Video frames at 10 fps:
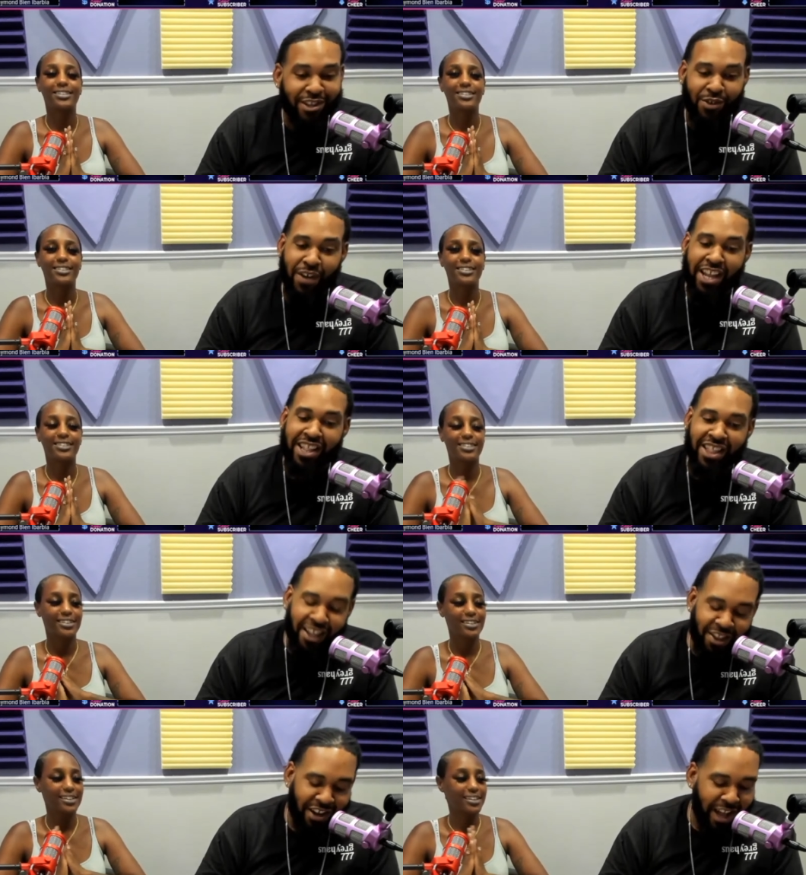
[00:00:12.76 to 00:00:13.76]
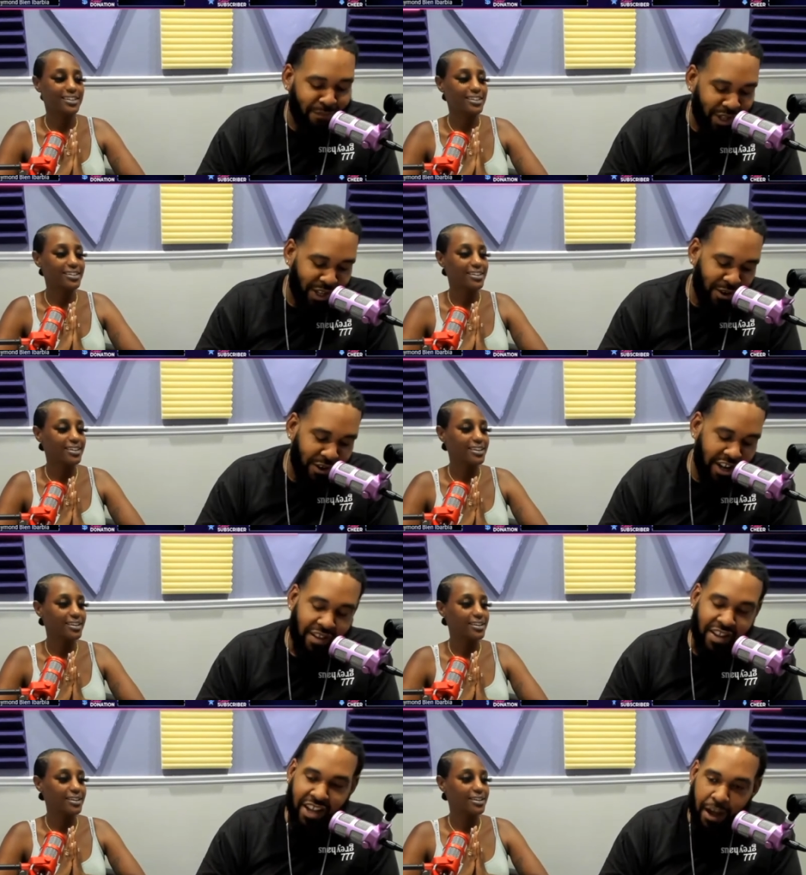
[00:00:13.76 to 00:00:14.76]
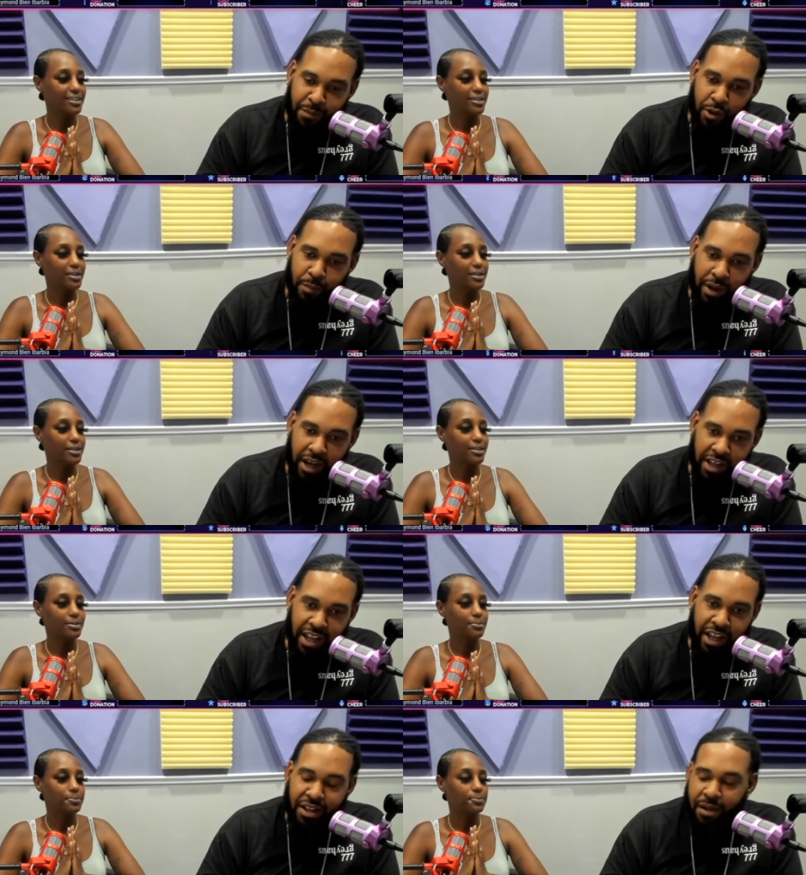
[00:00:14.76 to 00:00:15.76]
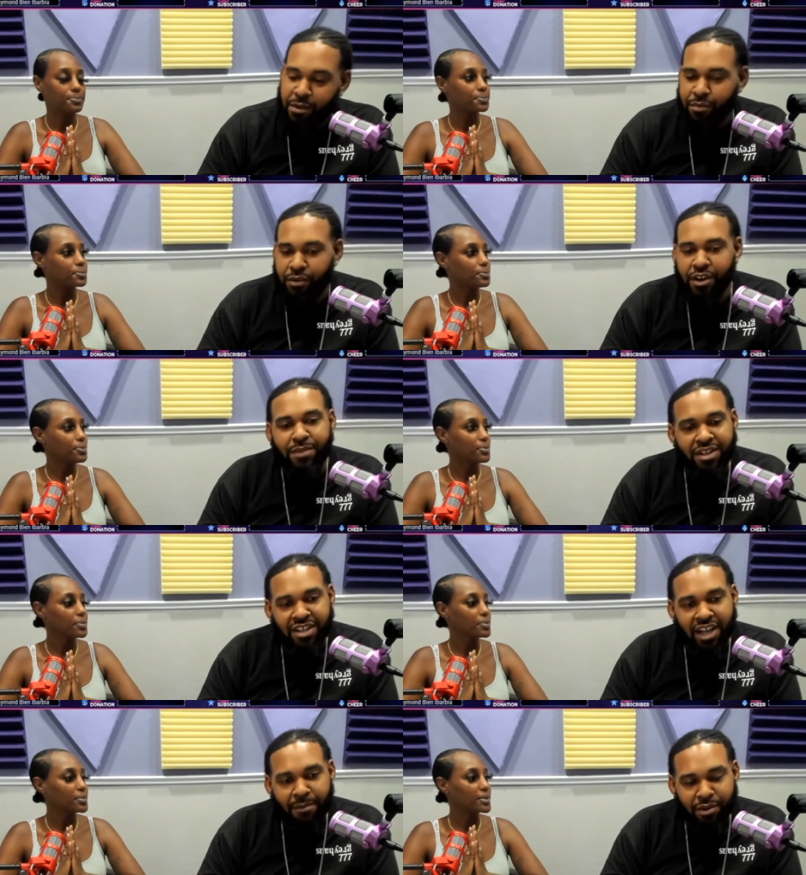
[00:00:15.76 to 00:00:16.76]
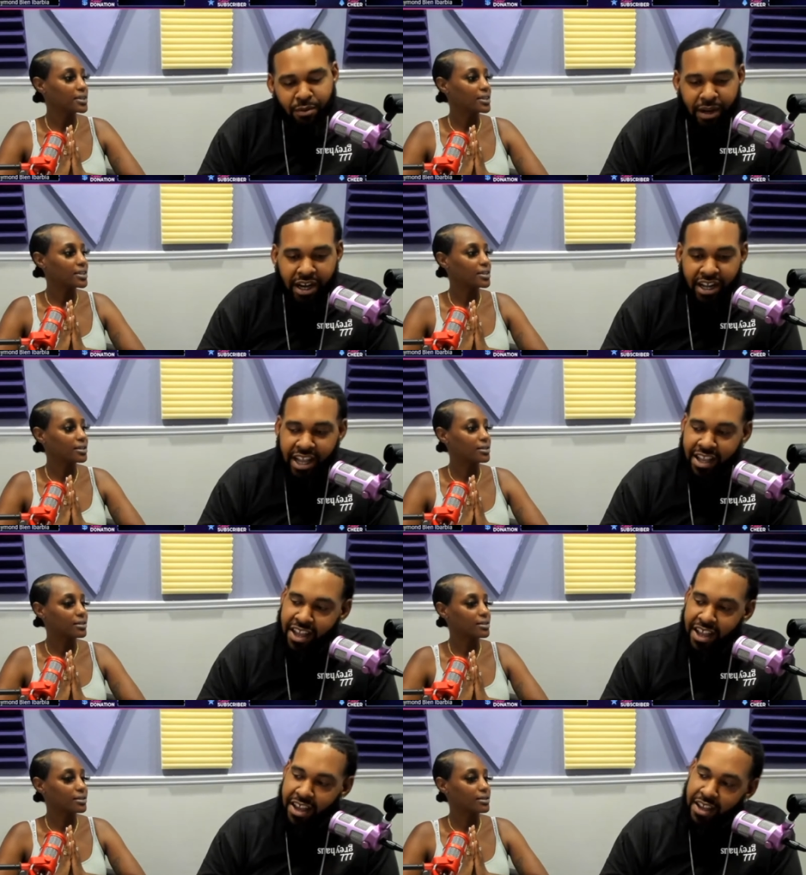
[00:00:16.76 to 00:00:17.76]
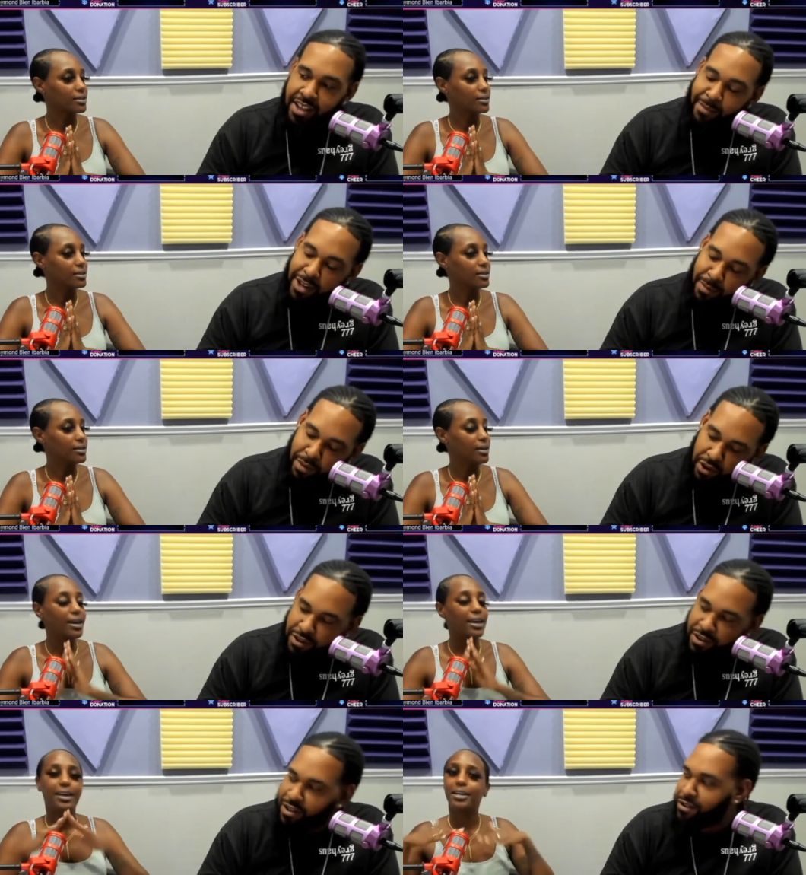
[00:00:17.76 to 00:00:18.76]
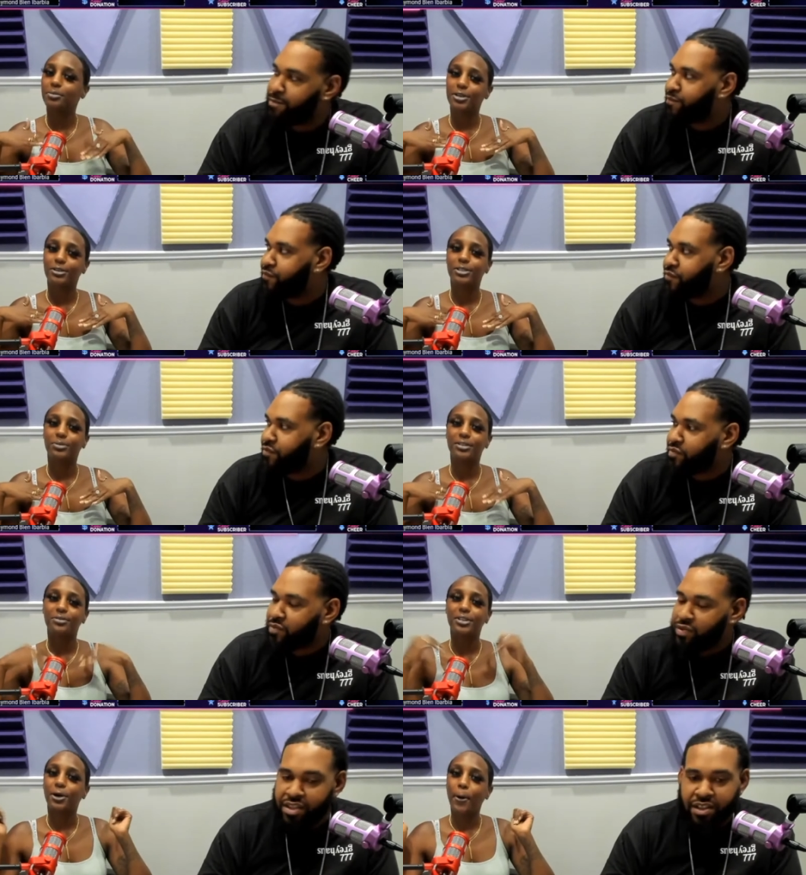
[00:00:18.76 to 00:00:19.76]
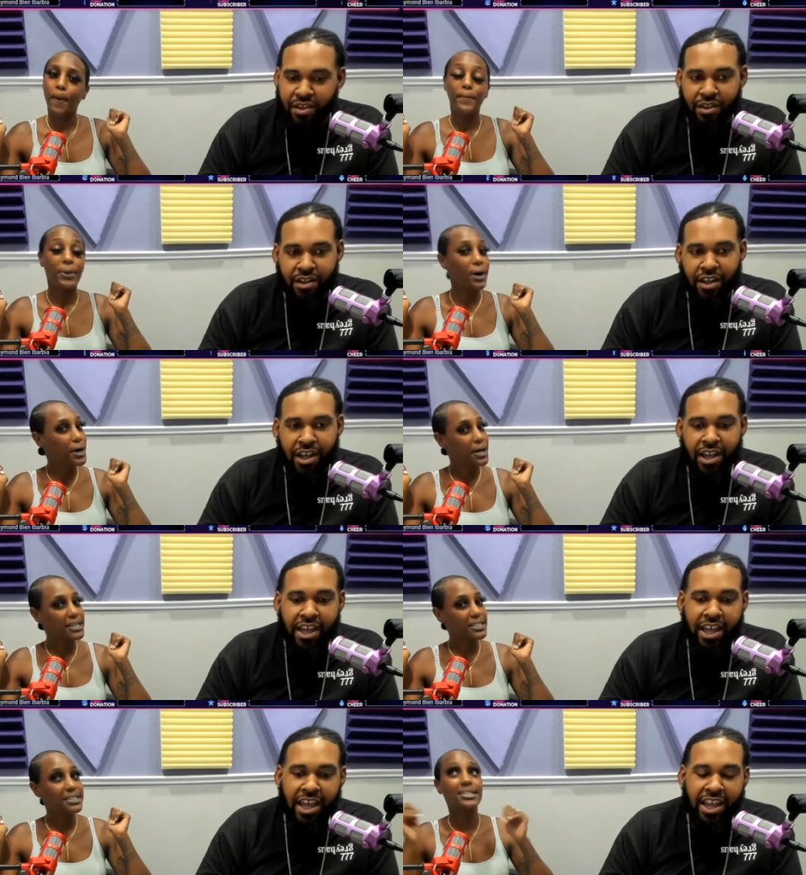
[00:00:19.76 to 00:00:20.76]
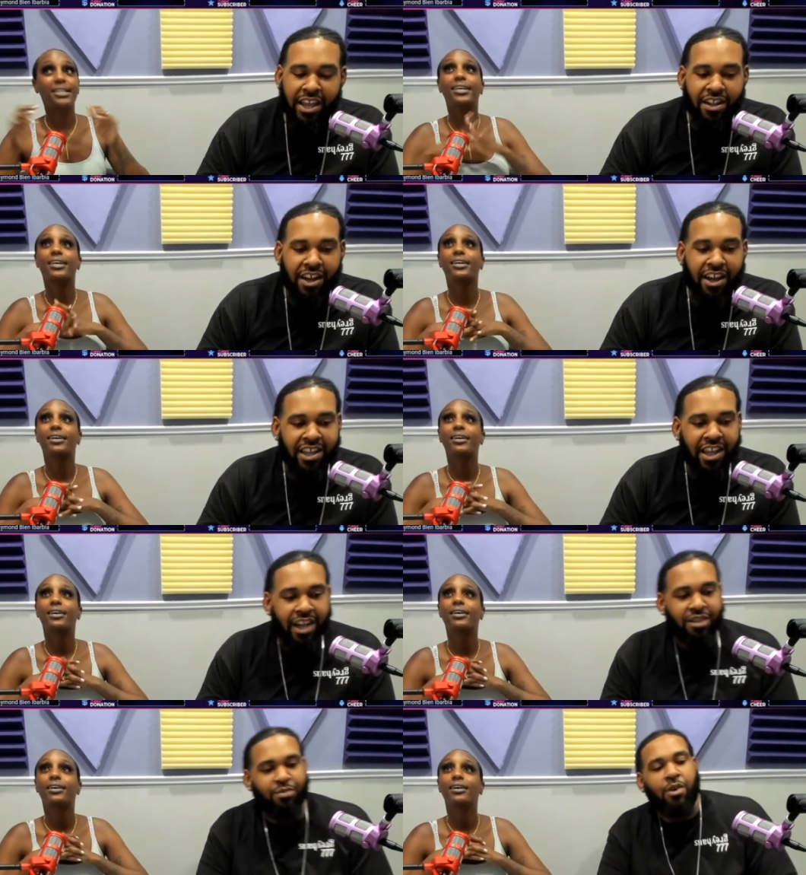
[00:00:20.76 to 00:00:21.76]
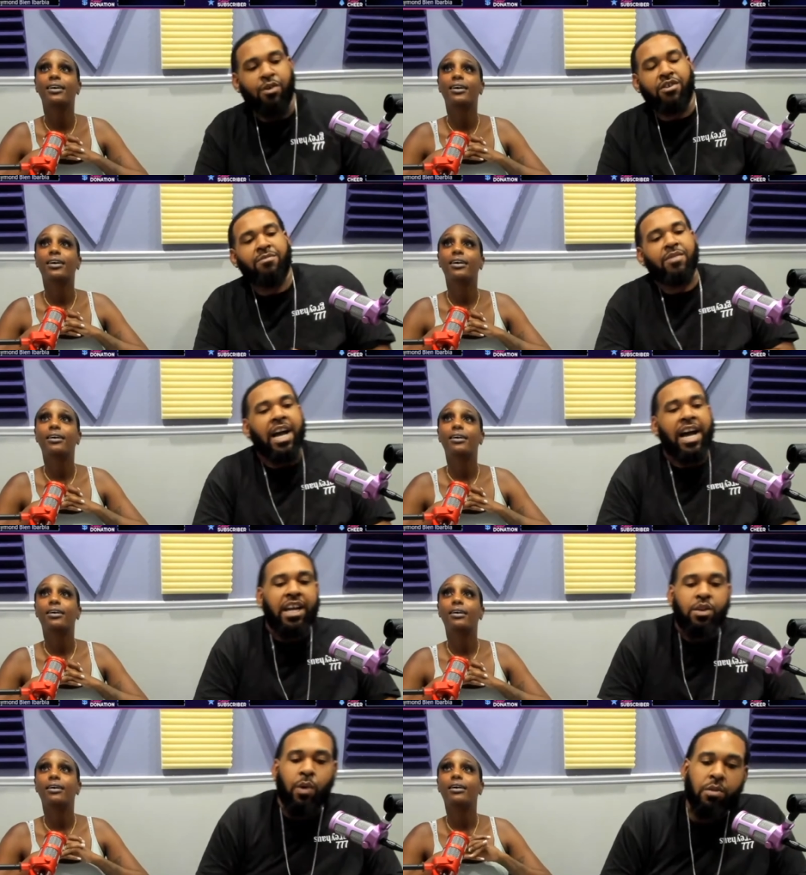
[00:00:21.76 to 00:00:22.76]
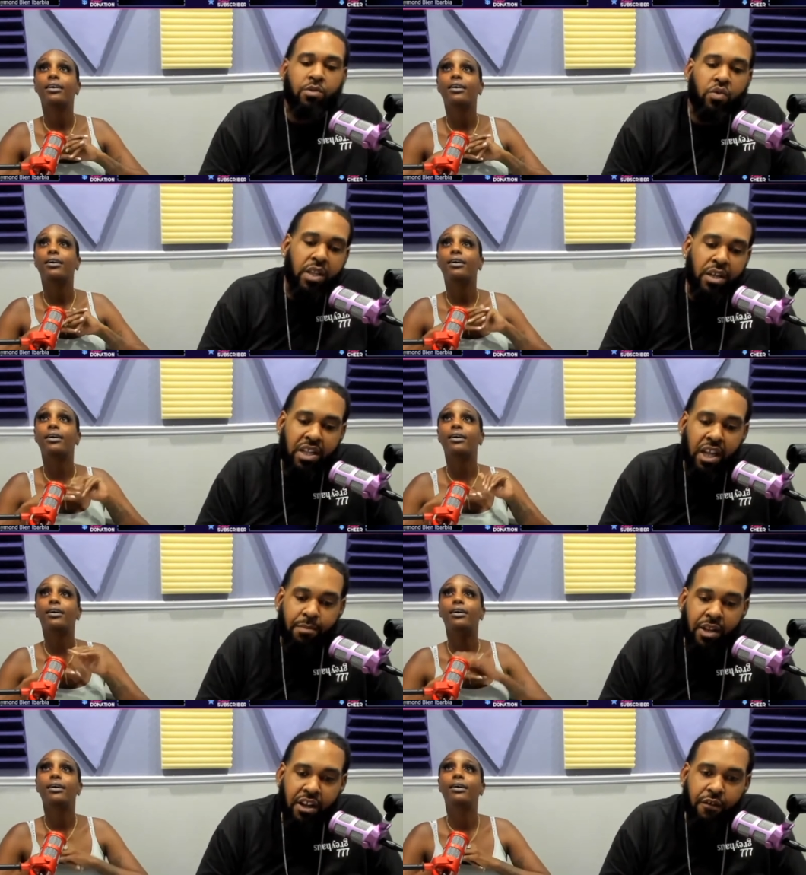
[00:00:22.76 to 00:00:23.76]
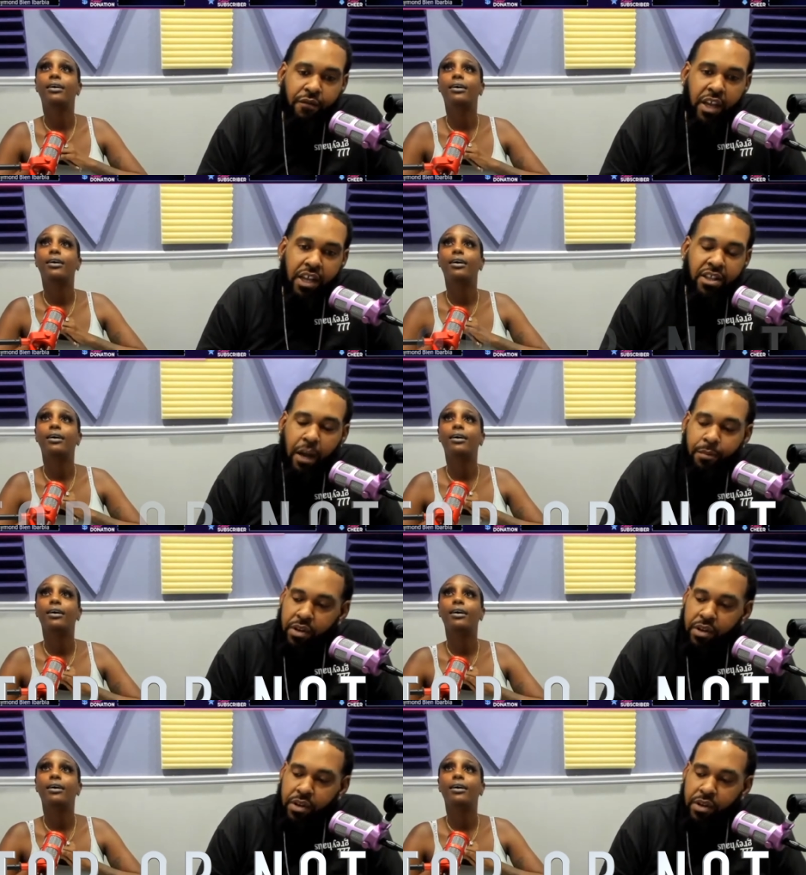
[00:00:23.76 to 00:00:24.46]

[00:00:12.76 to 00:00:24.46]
Speaker 1: to another episode of the Top Hill Podcast. I'm your boy, Mr. Top Hill Pod, aka E Money Boss.
Speaker 2: And I'm your girl Jamila with her own boss.
Speaker 1: And uh yes, welcome guys. Welcome to another segment of Top or